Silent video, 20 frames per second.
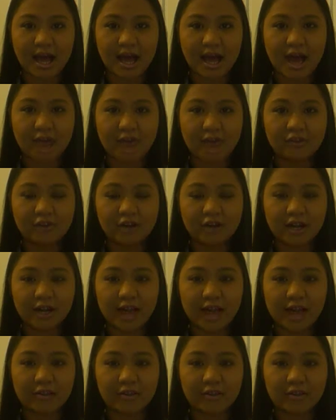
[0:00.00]
after a
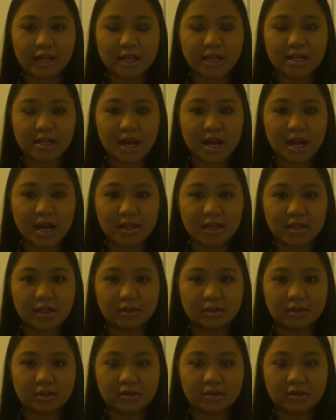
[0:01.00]
Catholic nun